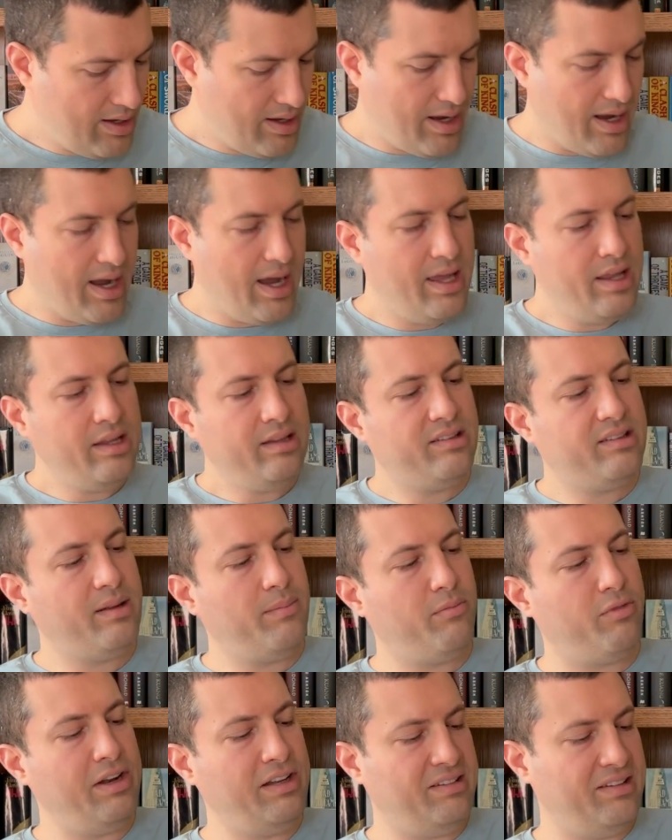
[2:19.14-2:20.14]
And then some
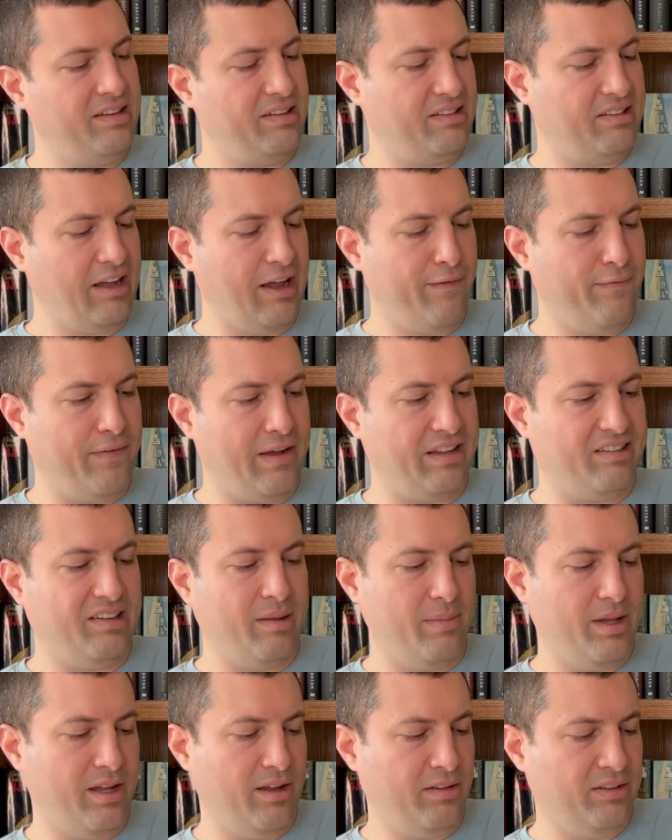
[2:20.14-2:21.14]
recent sci-fi,
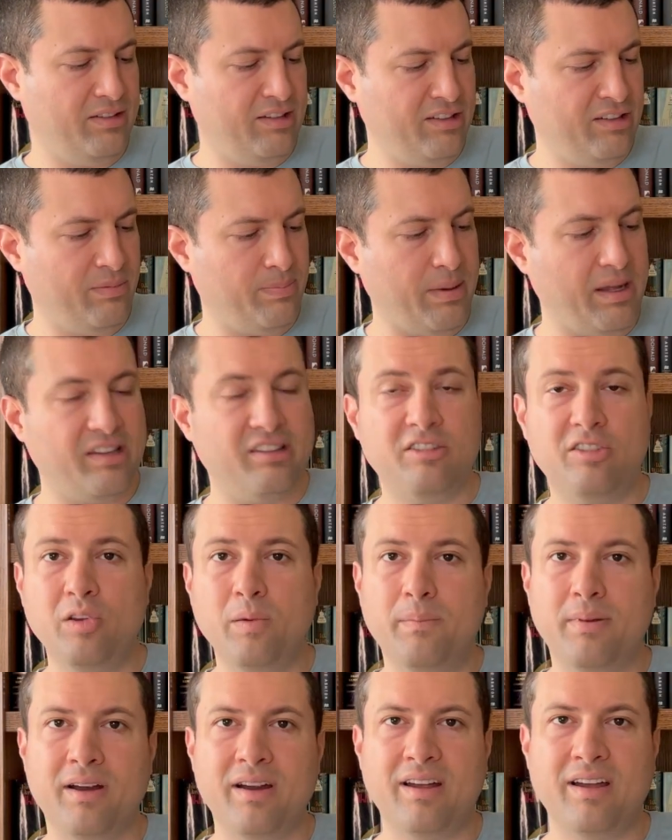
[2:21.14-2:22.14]
Semiosis by Sue
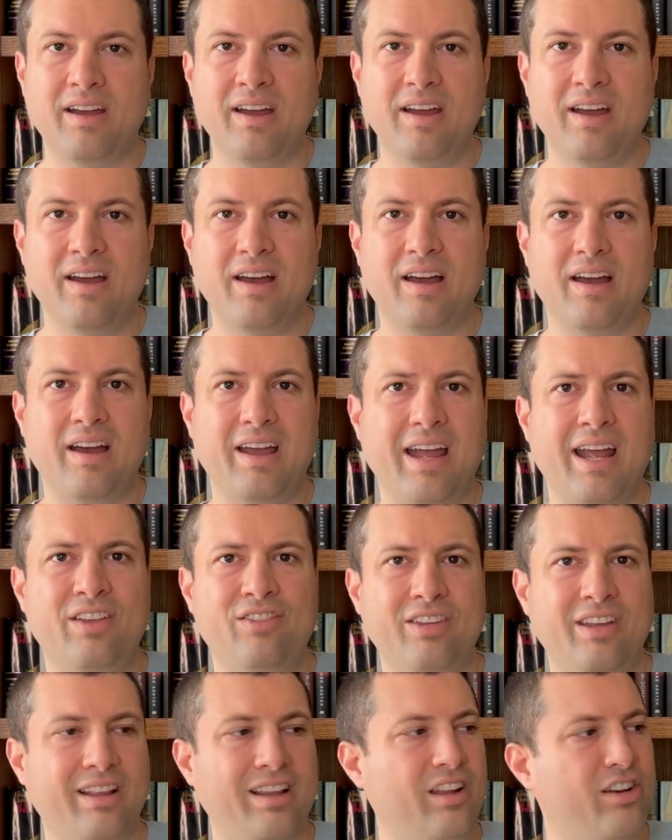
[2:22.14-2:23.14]
Burke,
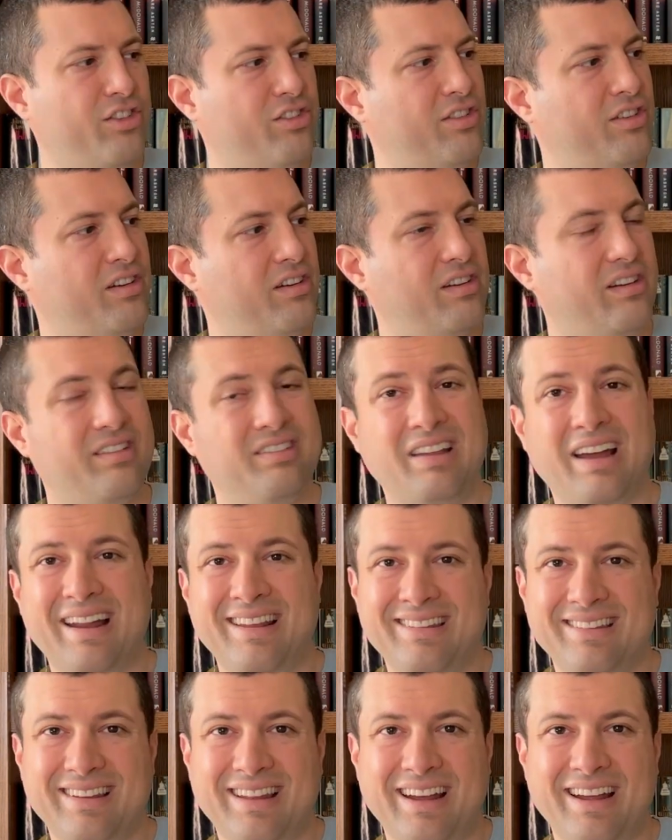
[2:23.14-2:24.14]
Angela Literature
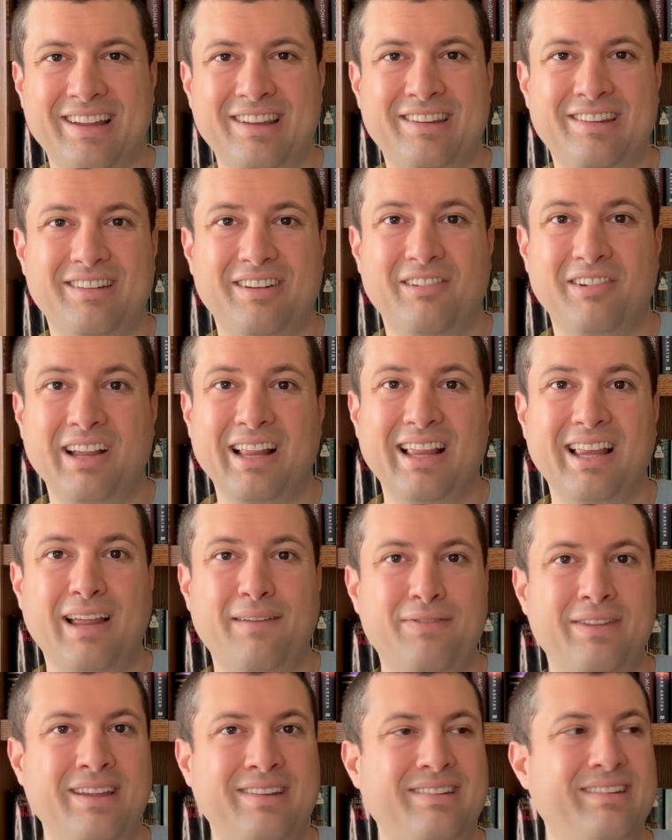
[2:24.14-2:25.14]
Science Alliance. Really
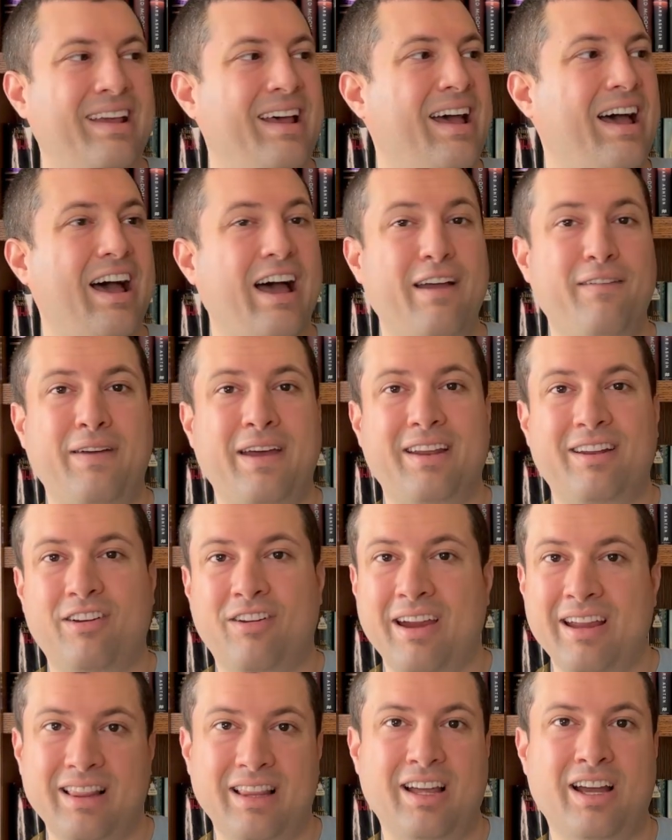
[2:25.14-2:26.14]
love this. I've had
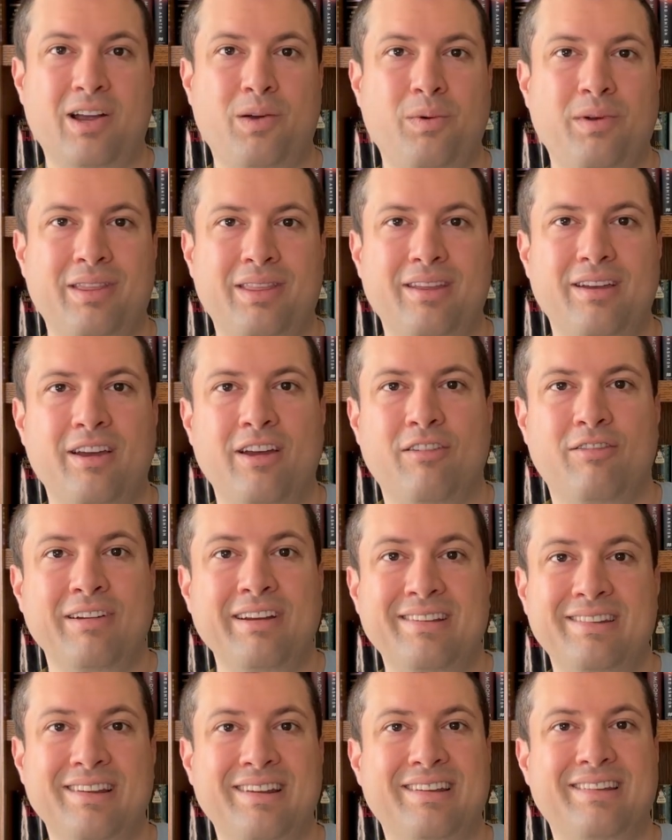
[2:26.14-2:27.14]
great luck with
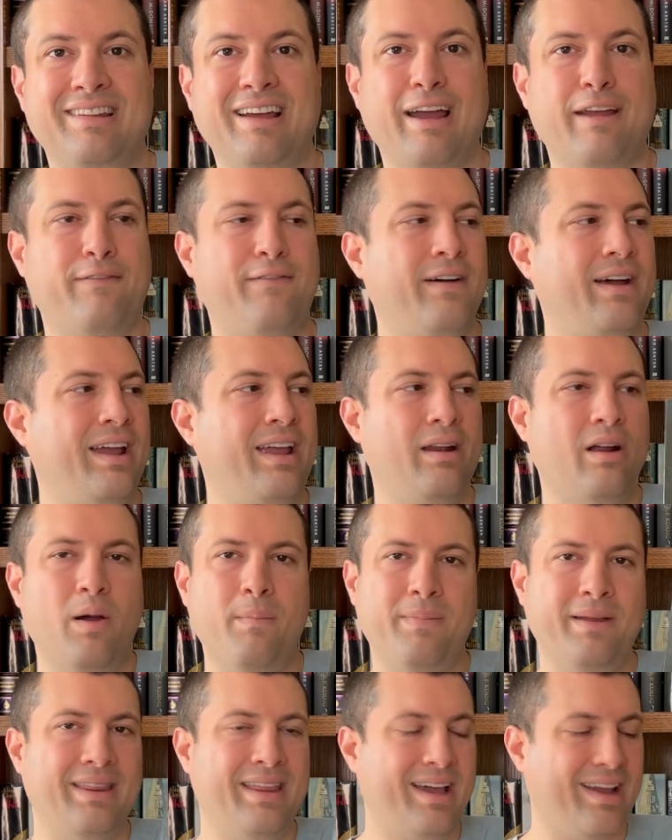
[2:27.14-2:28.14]
recent sci-fi and
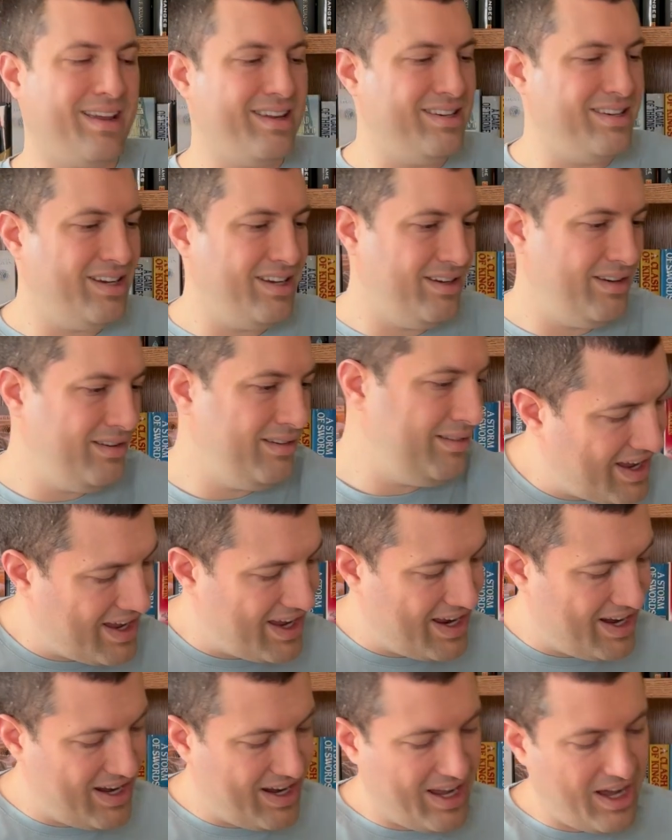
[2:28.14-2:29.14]
hoping that continues.
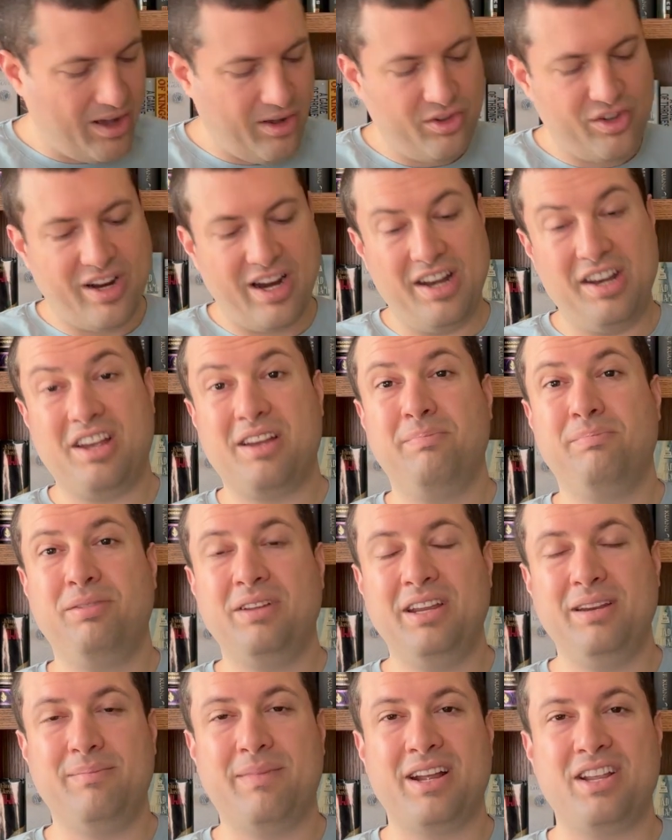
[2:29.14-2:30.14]
And now trying to
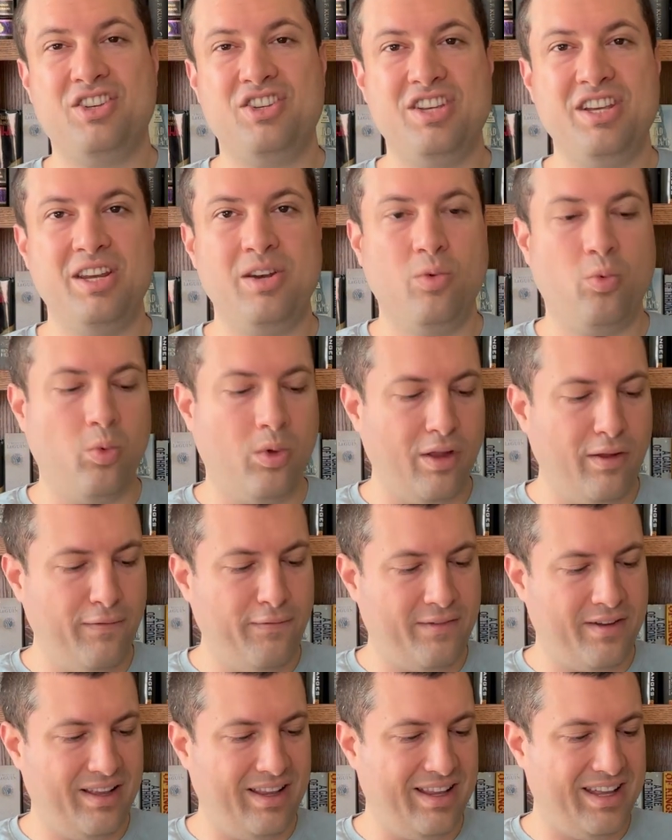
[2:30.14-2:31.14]
complete my Gene
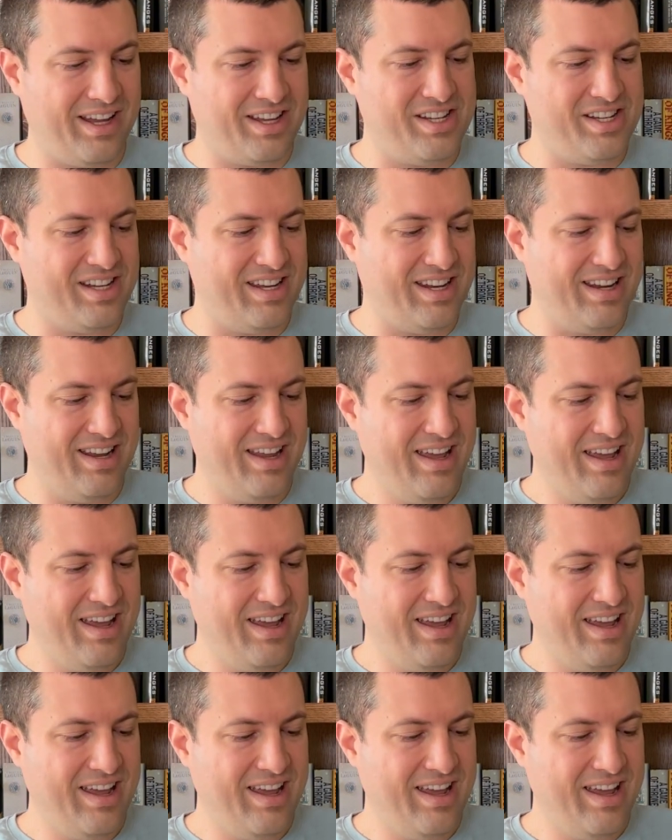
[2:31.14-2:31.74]
Wolfe collection.